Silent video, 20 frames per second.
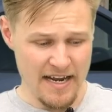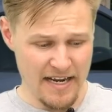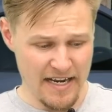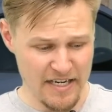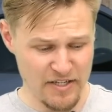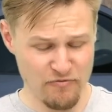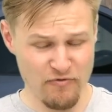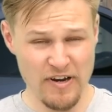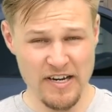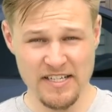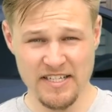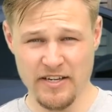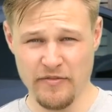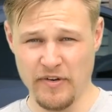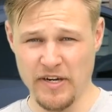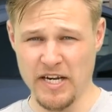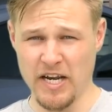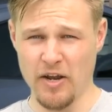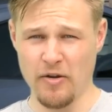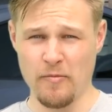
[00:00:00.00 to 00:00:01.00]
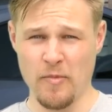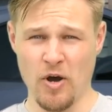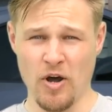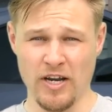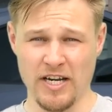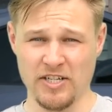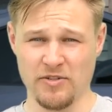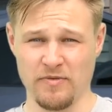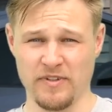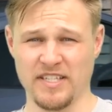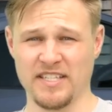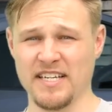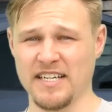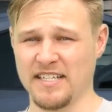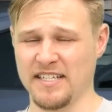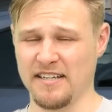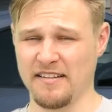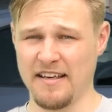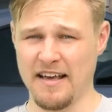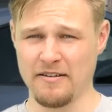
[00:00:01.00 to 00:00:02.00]
It's relatively low mileage with
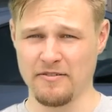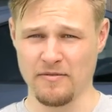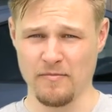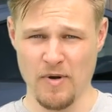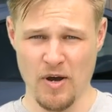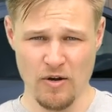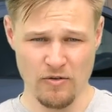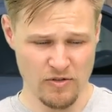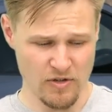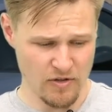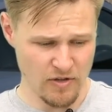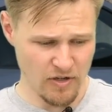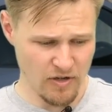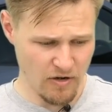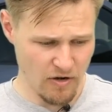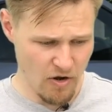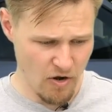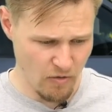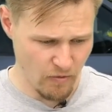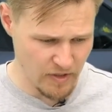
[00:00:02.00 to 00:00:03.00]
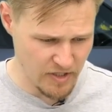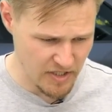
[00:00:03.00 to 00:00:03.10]
60,000 miles on the clock,